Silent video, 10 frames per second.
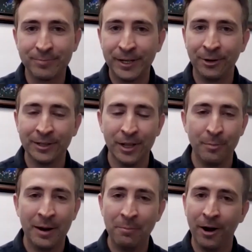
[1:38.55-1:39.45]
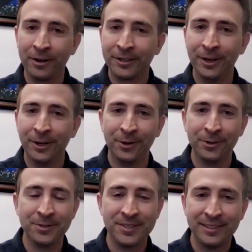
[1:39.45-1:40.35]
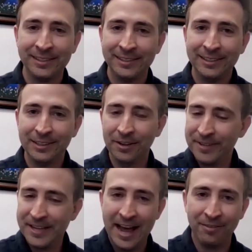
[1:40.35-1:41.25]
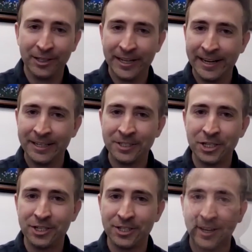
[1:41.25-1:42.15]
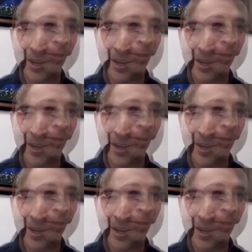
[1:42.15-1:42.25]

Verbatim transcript: You know, I love my Broncos, love the Avalanche.